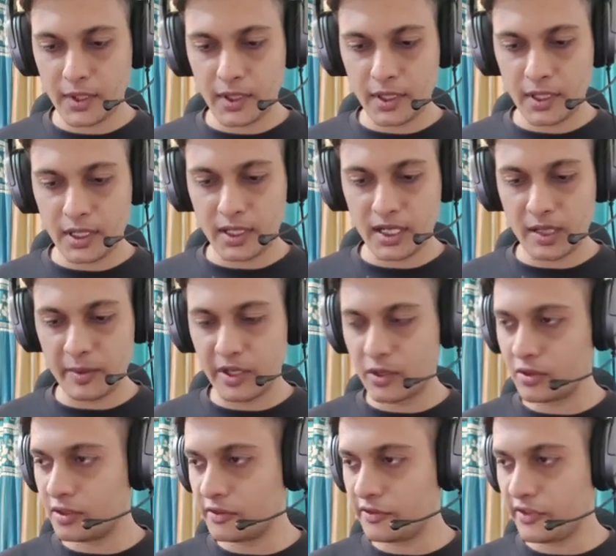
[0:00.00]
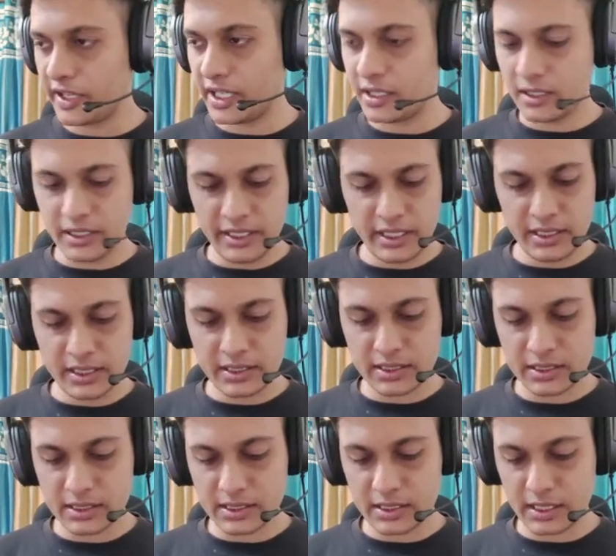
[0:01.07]
Coming to the finally, this
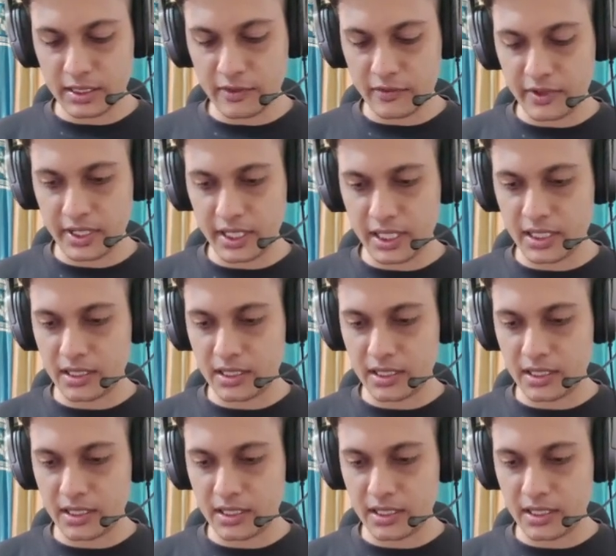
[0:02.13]
await